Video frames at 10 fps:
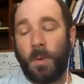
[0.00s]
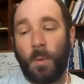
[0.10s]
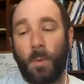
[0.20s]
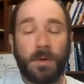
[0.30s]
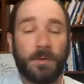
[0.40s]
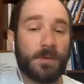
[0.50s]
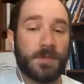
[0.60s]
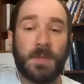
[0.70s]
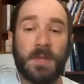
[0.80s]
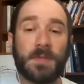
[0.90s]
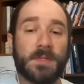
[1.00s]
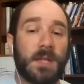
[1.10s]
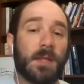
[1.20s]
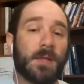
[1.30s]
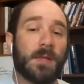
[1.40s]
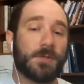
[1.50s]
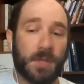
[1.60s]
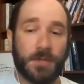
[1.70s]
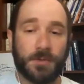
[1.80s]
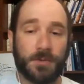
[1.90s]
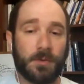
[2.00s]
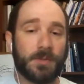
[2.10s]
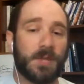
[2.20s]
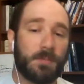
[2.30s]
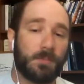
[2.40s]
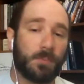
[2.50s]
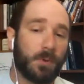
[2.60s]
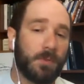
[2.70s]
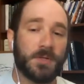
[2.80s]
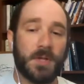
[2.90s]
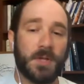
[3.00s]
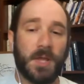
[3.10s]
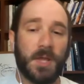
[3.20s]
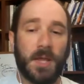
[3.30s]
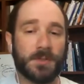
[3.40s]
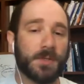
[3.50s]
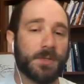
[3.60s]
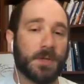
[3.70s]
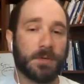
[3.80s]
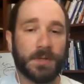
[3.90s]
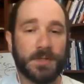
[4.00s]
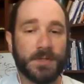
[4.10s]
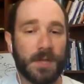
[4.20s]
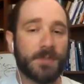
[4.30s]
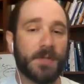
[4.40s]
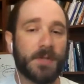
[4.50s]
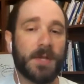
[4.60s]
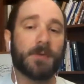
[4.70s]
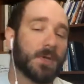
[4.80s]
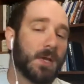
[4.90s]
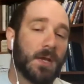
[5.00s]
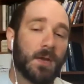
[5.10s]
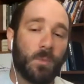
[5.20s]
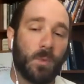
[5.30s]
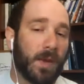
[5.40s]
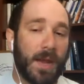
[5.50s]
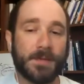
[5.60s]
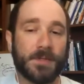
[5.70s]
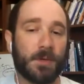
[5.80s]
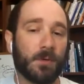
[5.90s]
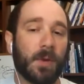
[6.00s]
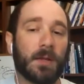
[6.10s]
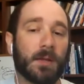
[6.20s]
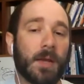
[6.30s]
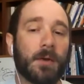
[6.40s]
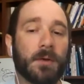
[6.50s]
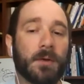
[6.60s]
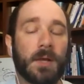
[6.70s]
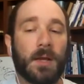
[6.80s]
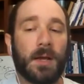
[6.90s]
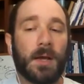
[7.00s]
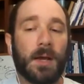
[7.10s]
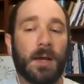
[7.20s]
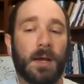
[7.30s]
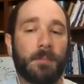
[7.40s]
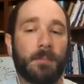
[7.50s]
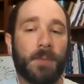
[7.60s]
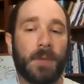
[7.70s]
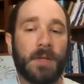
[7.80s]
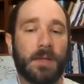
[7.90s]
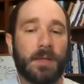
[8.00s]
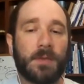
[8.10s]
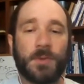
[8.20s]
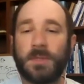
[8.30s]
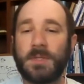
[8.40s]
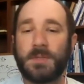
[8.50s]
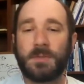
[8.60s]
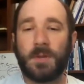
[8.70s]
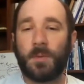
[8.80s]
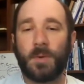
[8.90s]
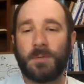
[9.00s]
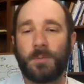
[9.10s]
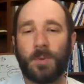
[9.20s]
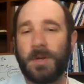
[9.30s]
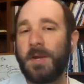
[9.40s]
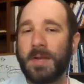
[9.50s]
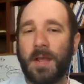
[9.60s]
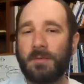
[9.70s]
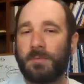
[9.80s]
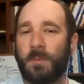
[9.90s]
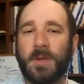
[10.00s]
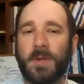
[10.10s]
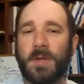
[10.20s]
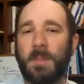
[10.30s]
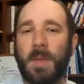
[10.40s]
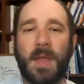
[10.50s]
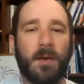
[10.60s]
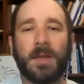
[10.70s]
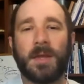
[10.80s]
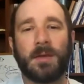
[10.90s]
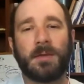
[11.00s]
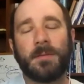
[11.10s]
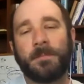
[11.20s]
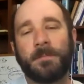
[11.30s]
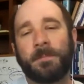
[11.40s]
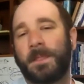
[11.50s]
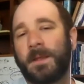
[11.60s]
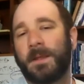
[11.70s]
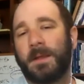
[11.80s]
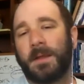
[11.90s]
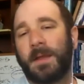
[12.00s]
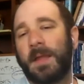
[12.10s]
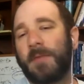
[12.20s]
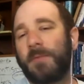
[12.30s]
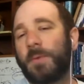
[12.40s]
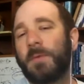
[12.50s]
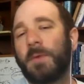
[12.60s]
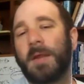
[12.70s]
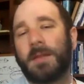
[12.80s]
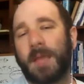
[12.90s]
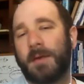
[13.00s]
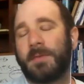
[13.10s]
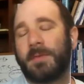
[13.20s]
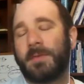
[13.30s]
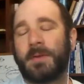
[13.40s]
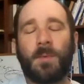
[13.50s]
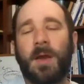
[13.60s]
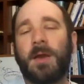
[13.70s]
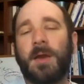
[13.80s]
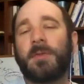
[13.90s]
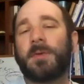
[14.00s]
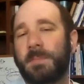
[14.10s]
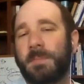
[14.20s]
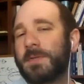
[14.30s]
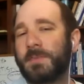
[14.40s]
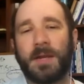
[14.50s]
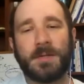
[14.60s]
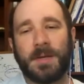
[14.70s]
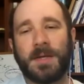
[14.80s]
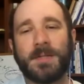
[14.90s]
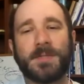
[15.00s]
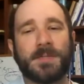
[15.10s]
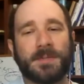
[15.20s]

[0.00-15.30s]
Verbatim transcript: or if there's something in the state legislature or a state board of education is considering science standards, we might ask you to write a letter. Uh, hmm. but there's only you know we're we're here in California in the Bay Area. If we write a letter, they're gonna be like, why are those hippies writing to us